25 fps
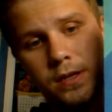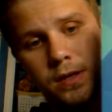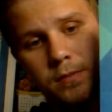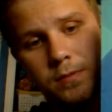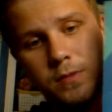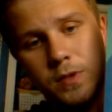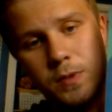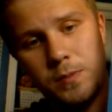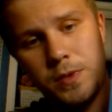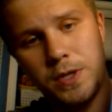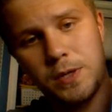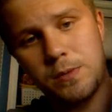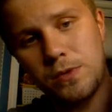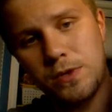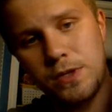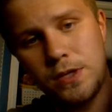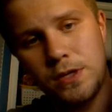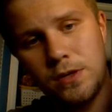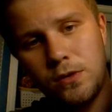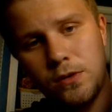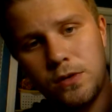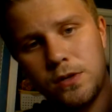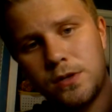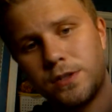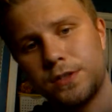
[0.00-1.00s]
the paper that I
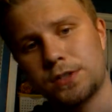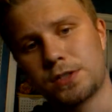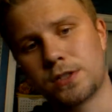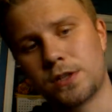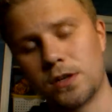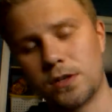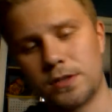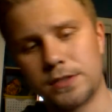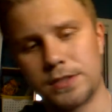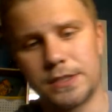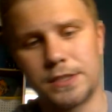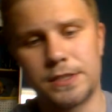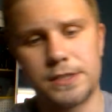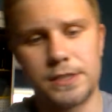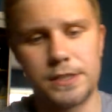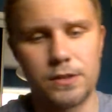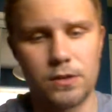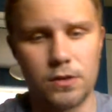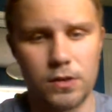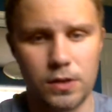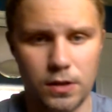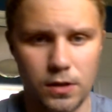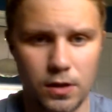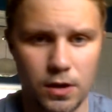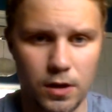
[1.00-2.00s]
ordered. It's called Easy
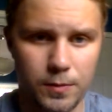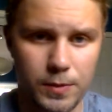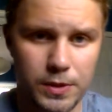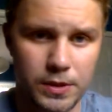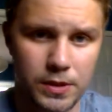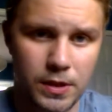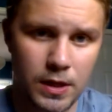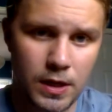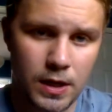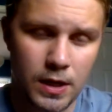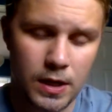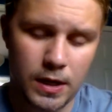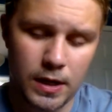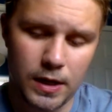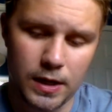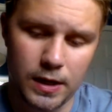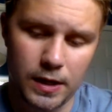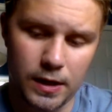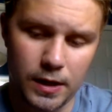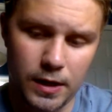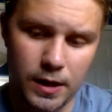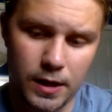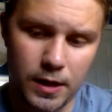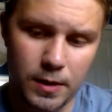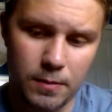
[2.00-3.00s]
Origami.
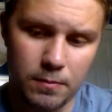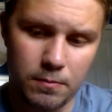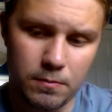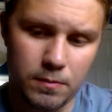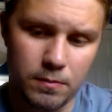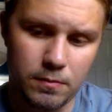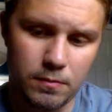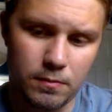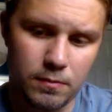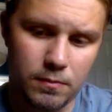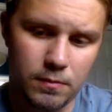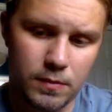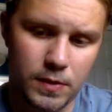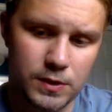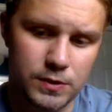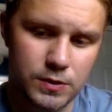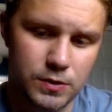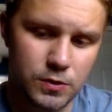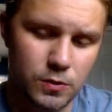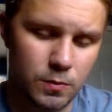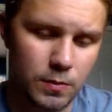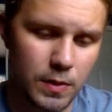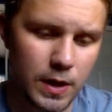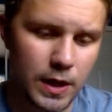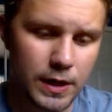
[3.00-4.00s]
Um, and
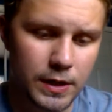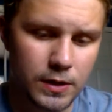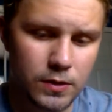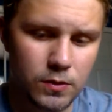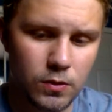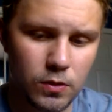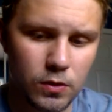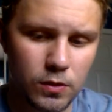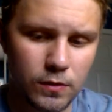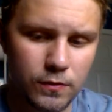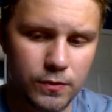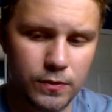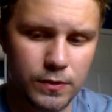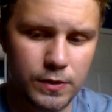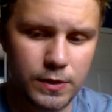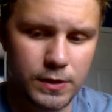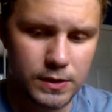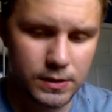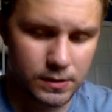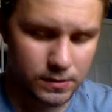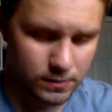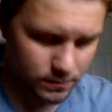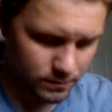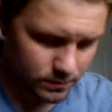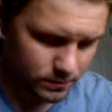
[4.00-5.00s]
so my goal for
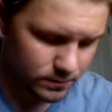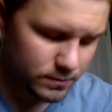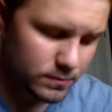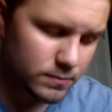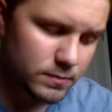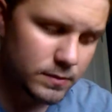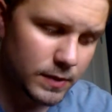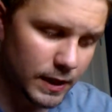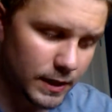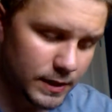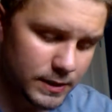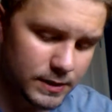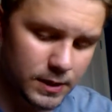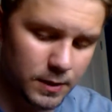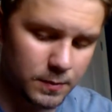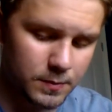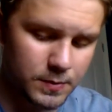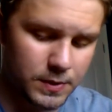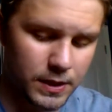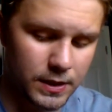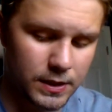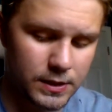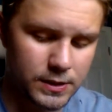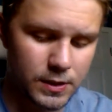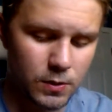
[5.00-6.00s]
this next
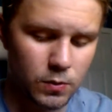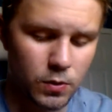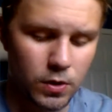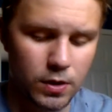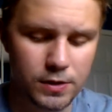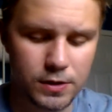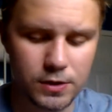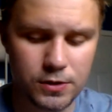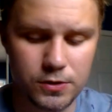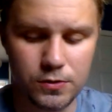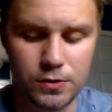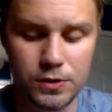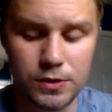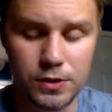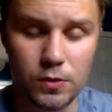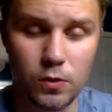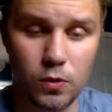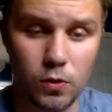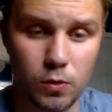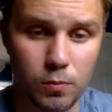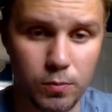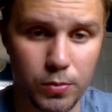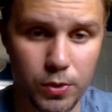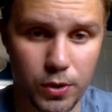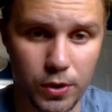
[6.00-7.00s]
update is I want to do this
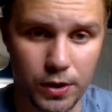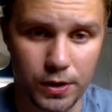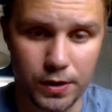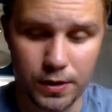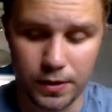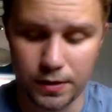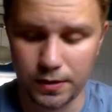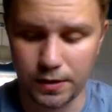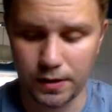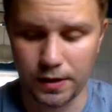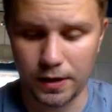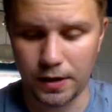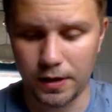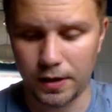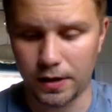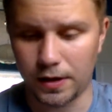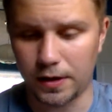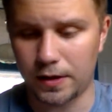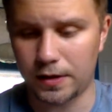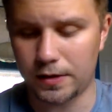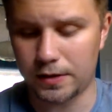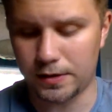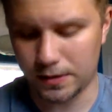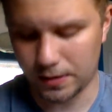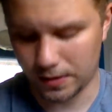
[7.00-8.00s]
whole book.
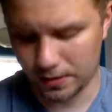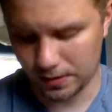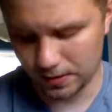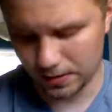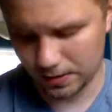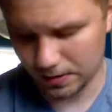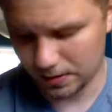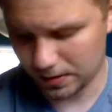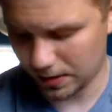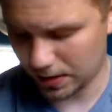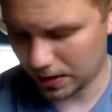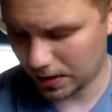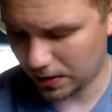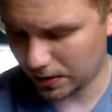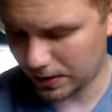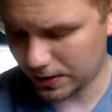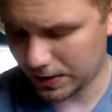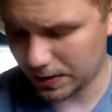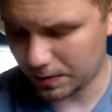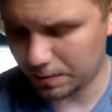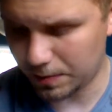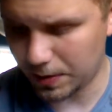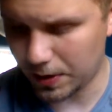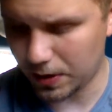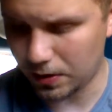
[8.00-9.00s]
And there's
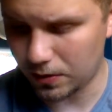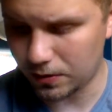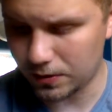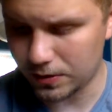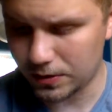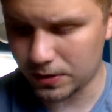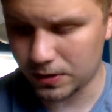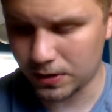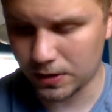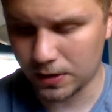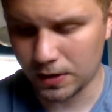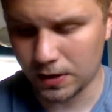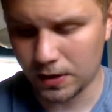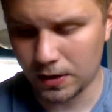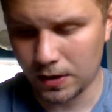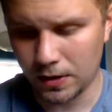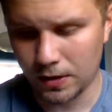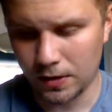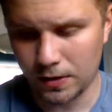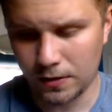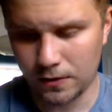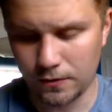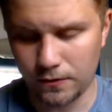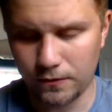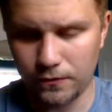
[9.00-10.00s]
about
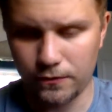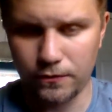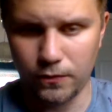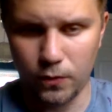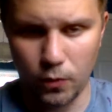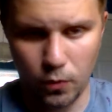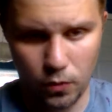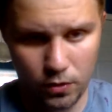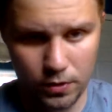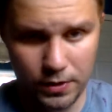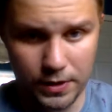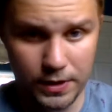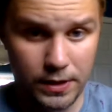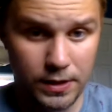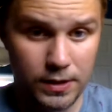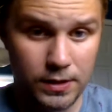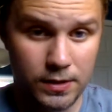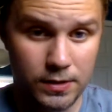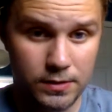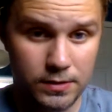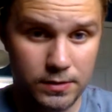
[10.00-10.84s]
40